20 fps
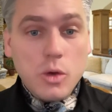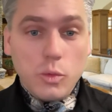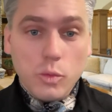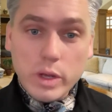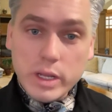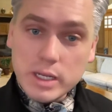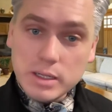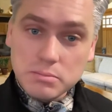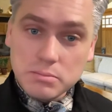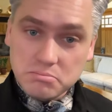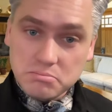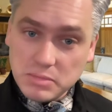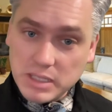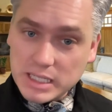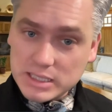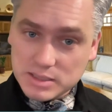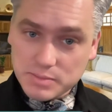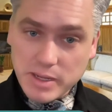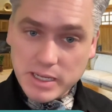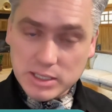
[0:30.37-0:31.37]
When,
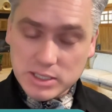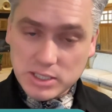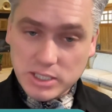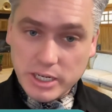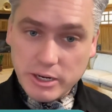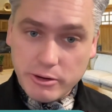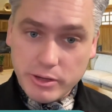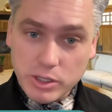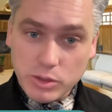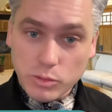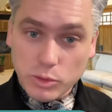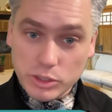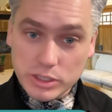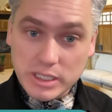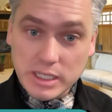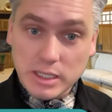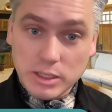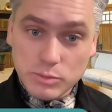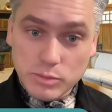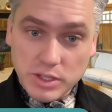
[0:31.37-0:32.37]
let's make a scenario, we're
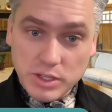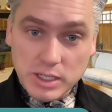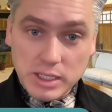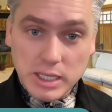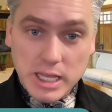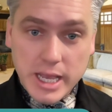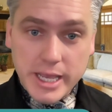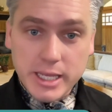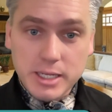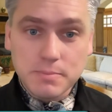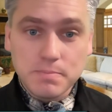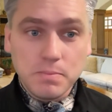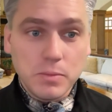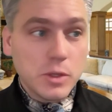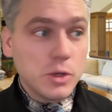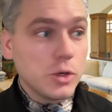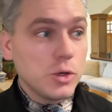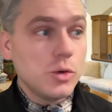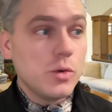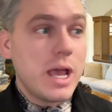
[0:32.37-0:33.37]
dealing with a client
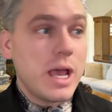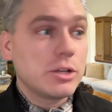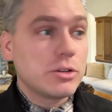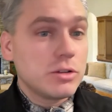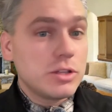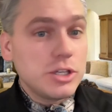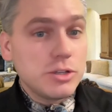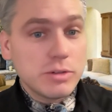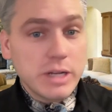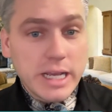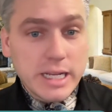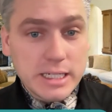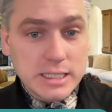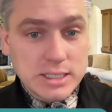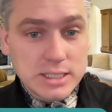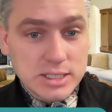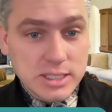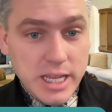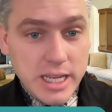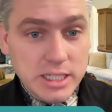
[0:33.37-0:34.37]
who entered the United
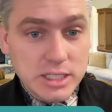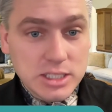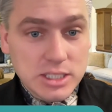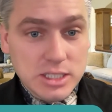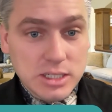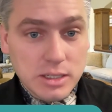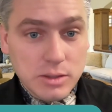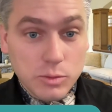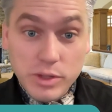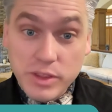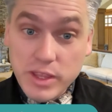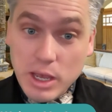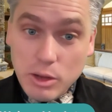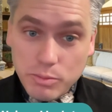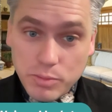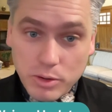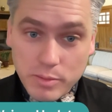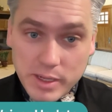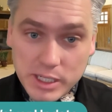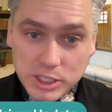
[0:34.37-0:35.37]
States
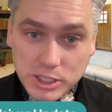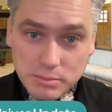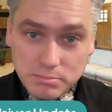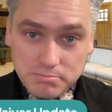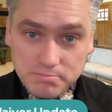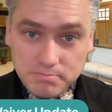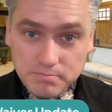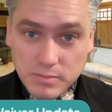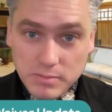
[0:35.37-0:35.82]
without permission,